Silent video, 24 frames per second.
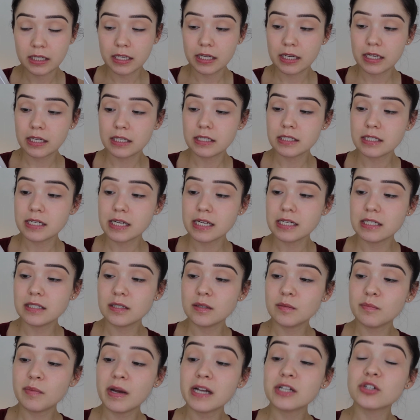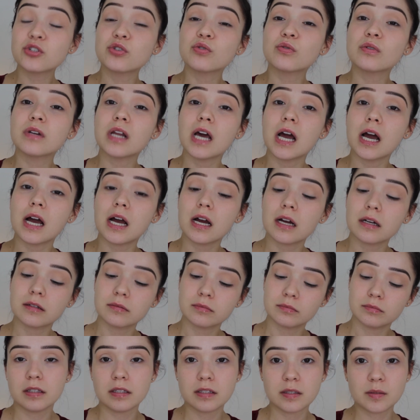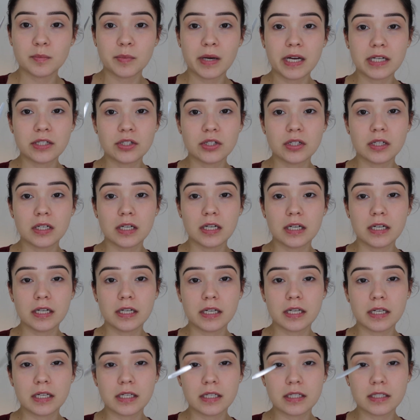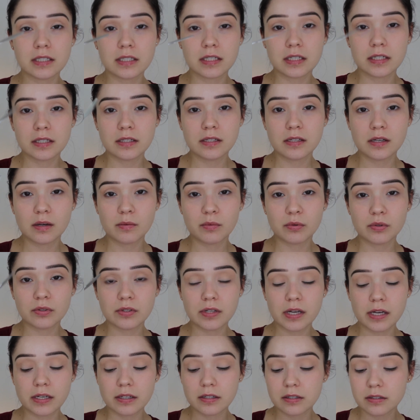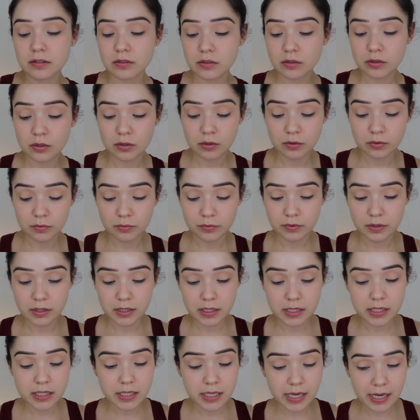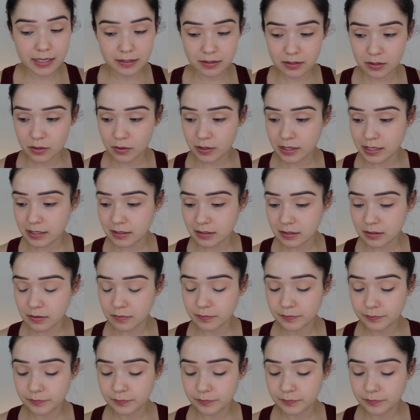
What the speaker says: and a spatula. The spatula is double-sided, so that's great.